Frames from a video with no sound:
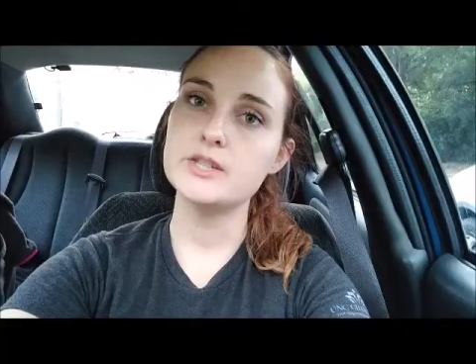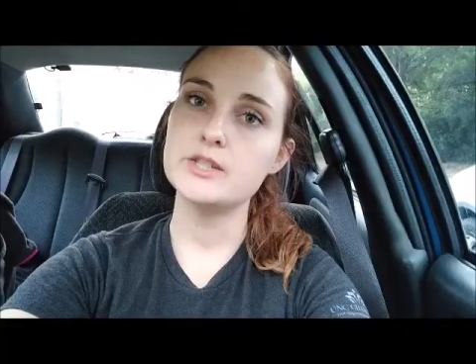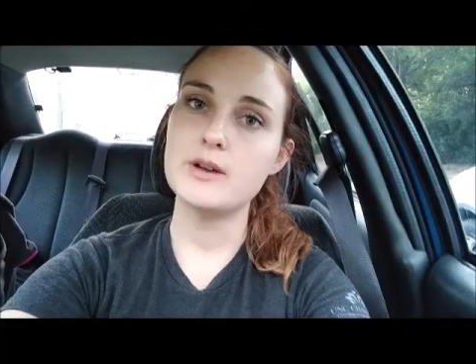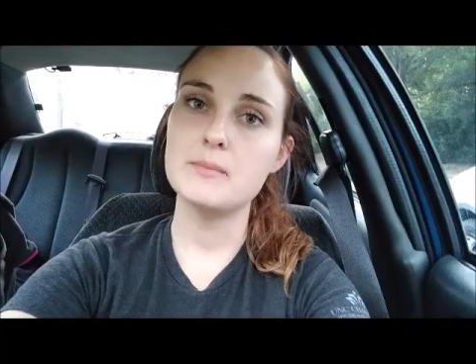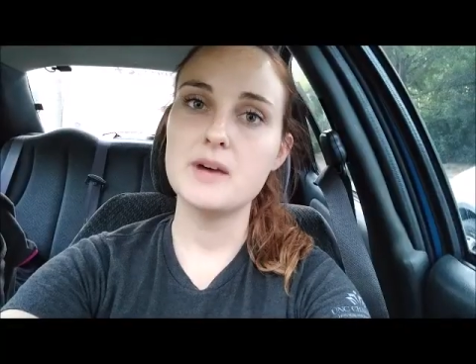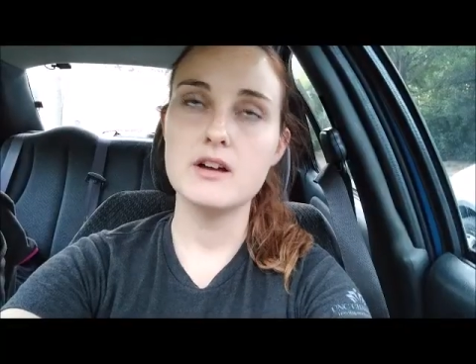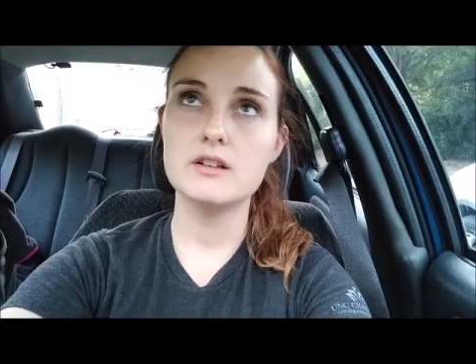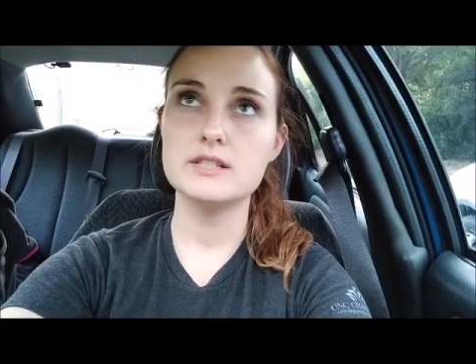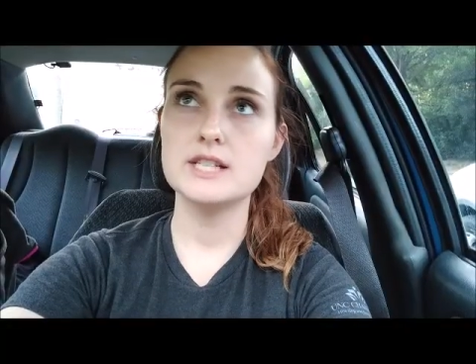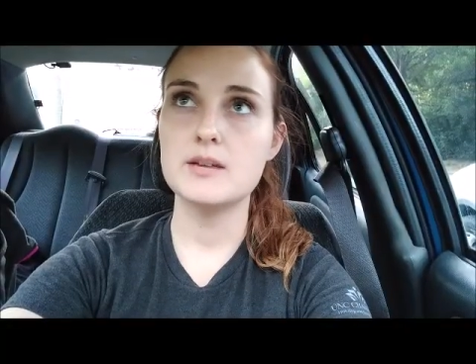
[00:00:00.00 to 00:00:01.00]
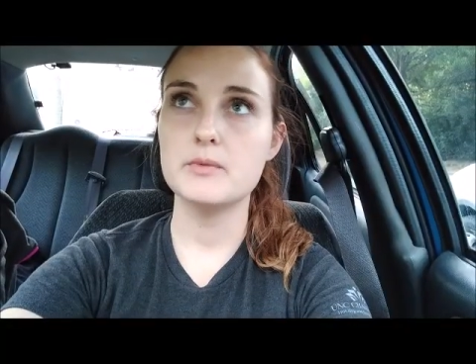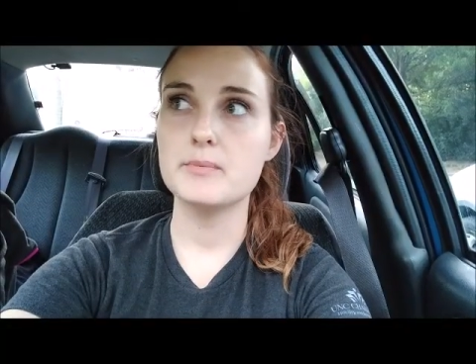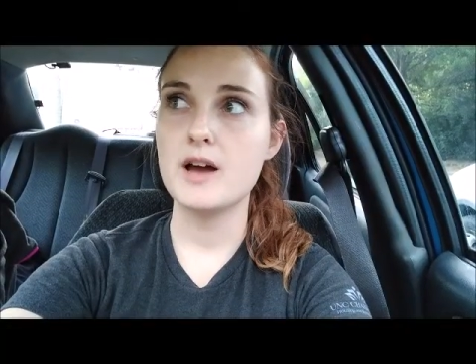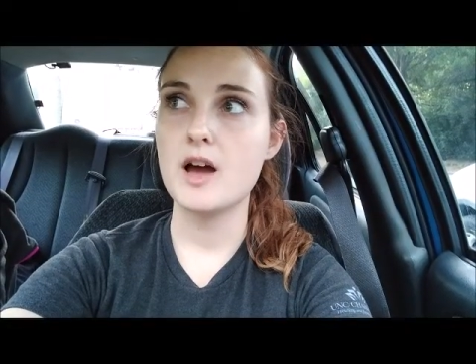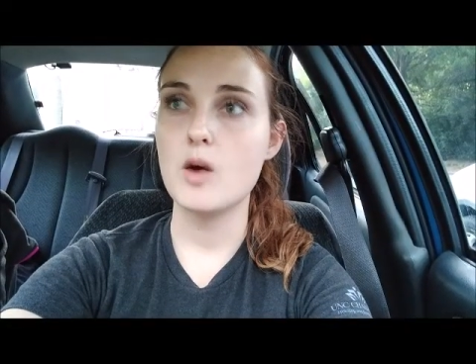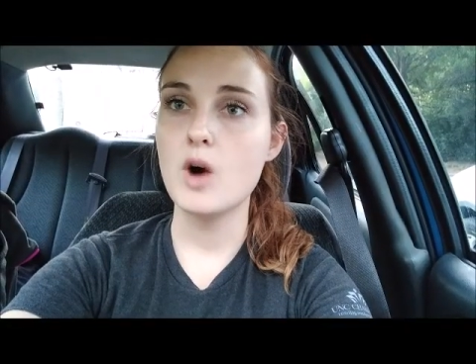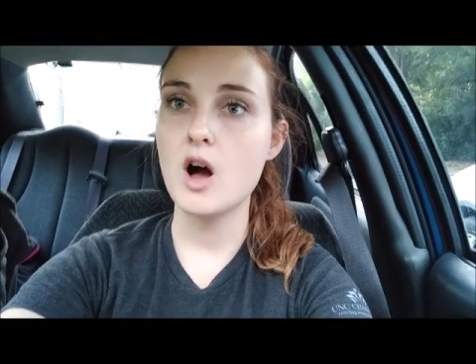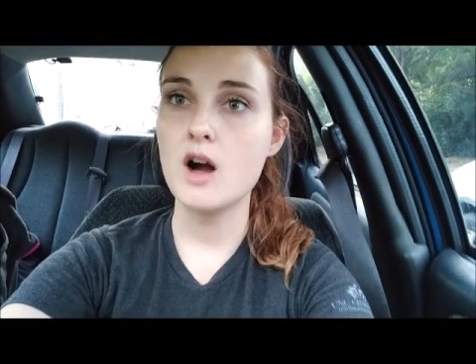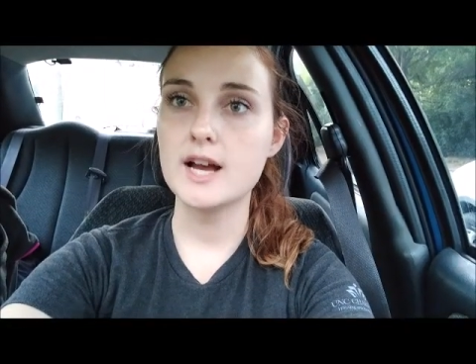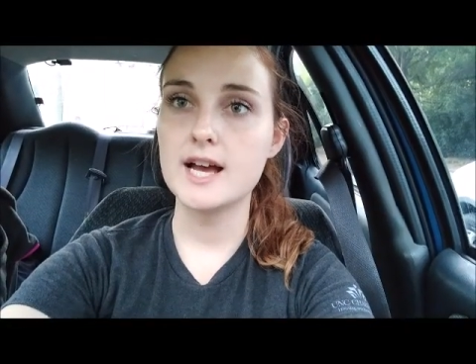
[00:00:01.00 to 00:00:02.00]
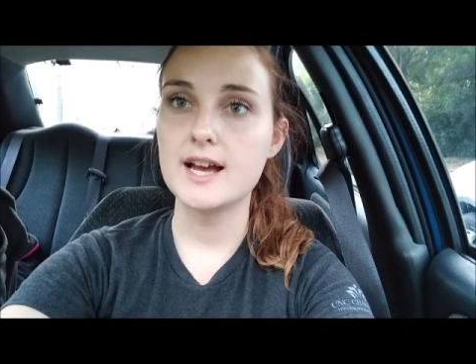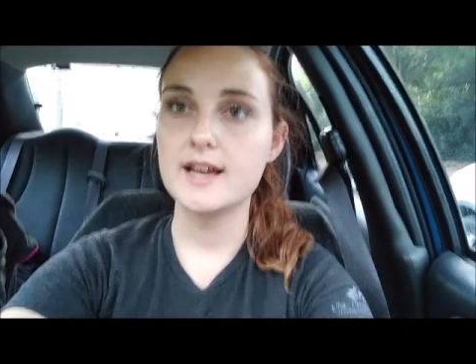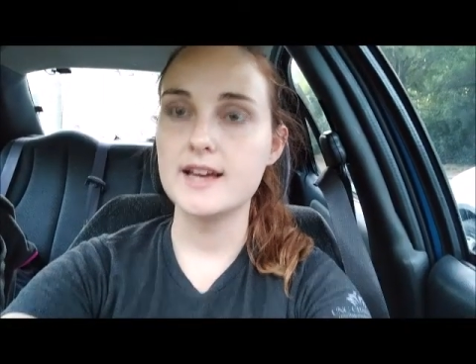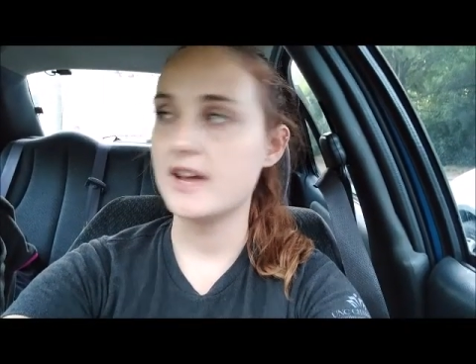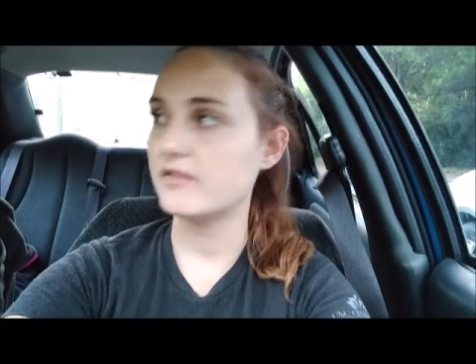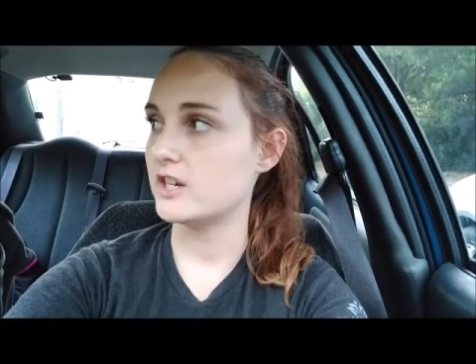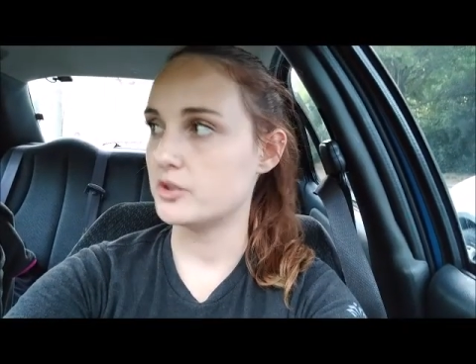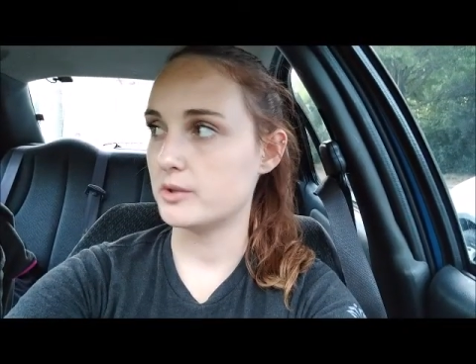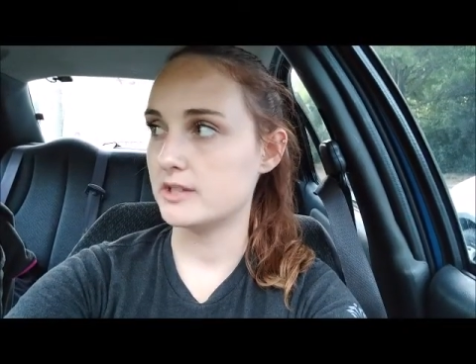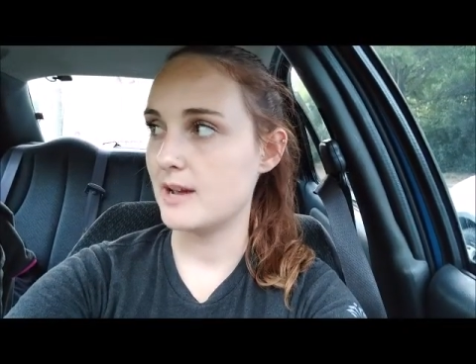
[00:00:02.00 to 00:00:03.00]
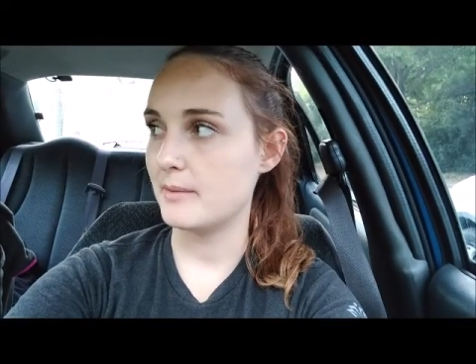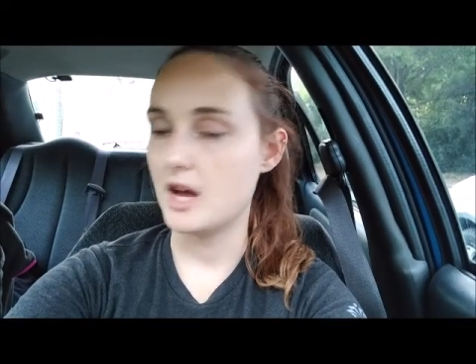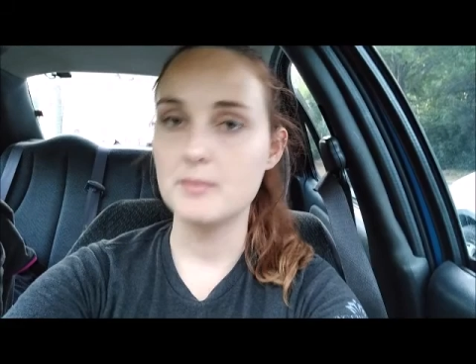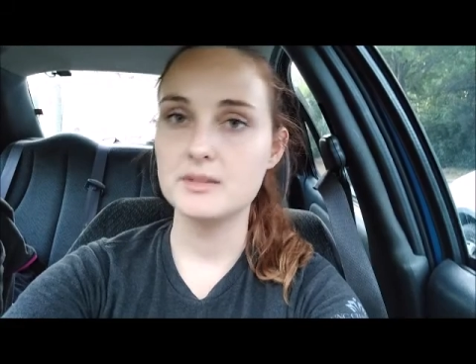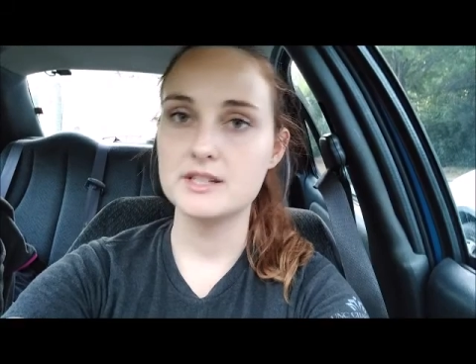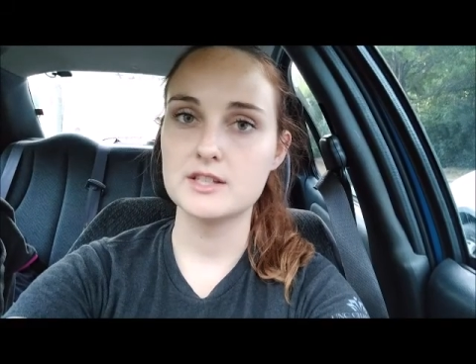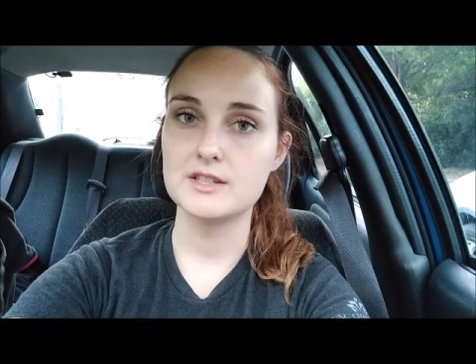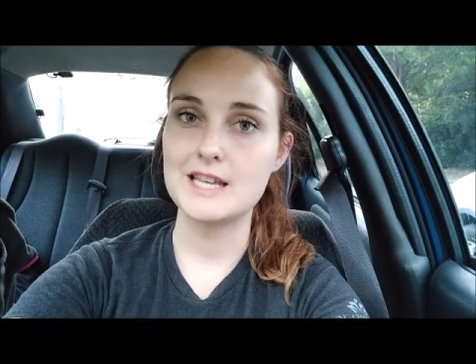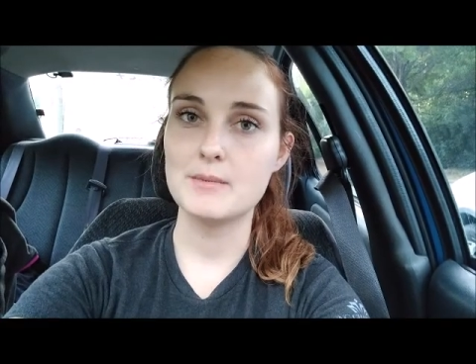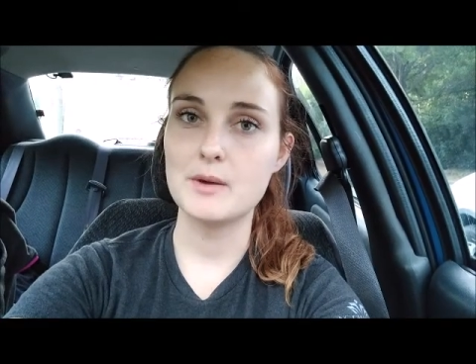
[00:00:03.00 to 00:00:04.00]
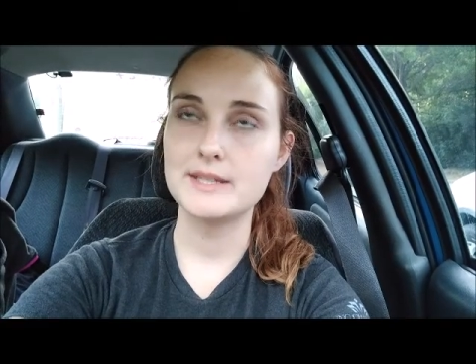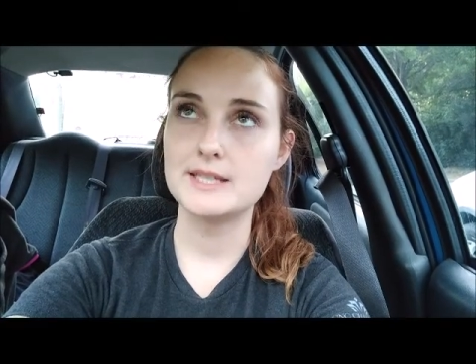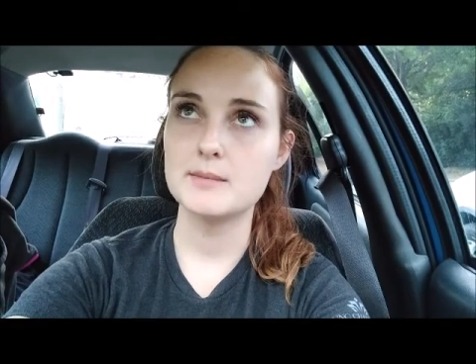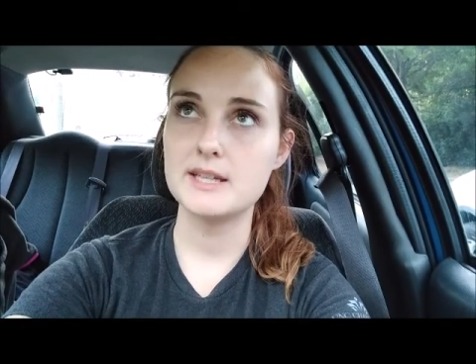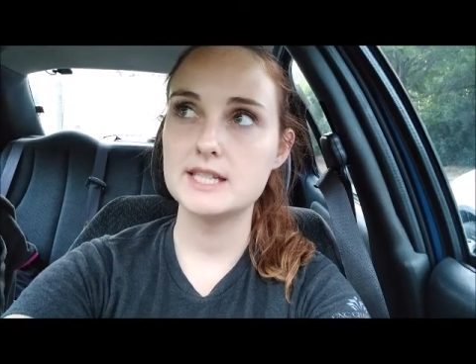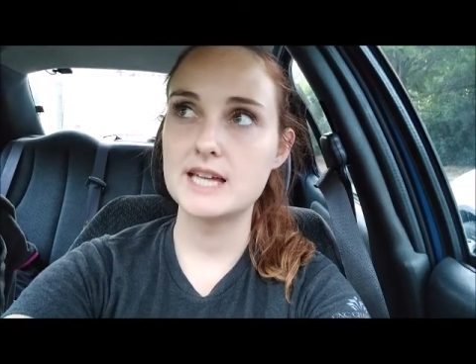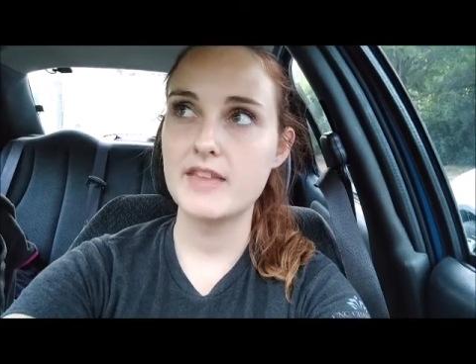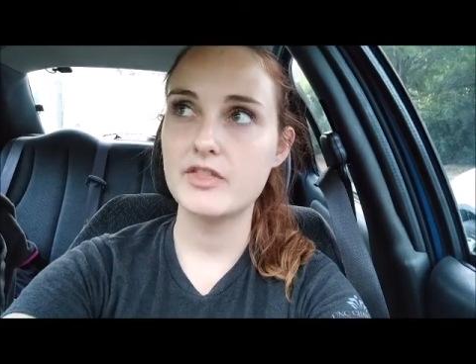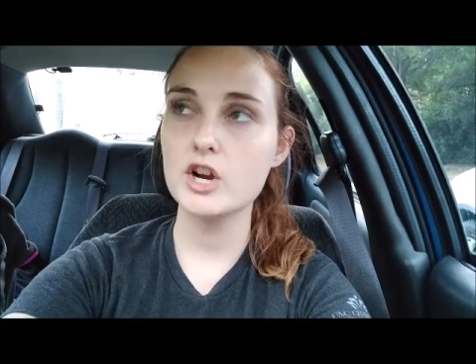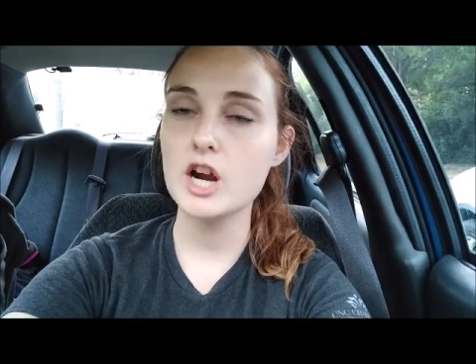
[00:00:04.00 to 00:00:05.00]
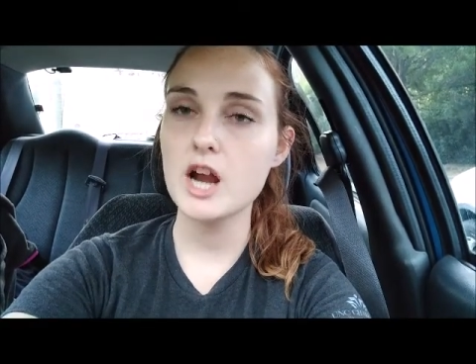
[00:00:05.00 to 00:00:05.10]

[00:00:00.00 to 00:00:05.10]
Okay, so I'm all done with my walk. I had a very short time at Amelie's. I was get my resume together.